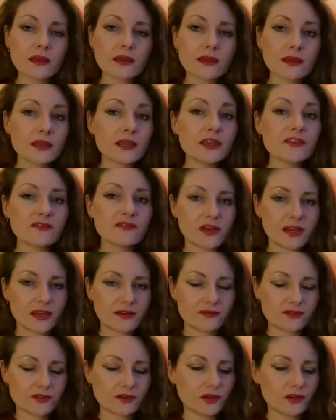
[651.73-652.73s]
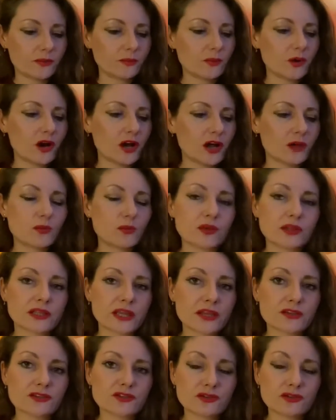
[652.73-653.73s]
If I have time, I will
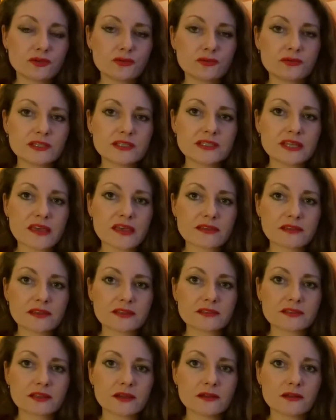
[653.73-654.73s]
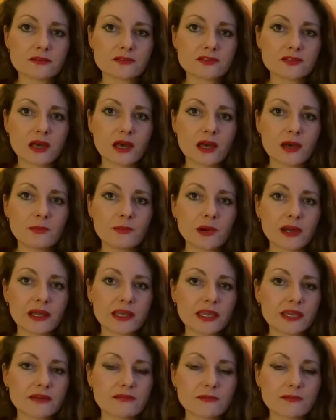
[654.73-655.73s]
get to The Deathless Girls by
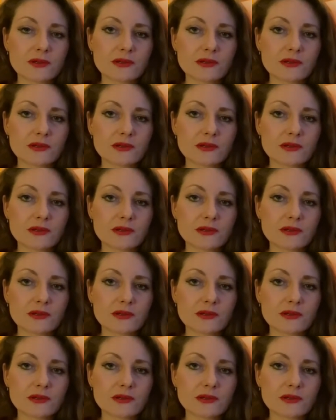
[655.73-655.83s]
Kiran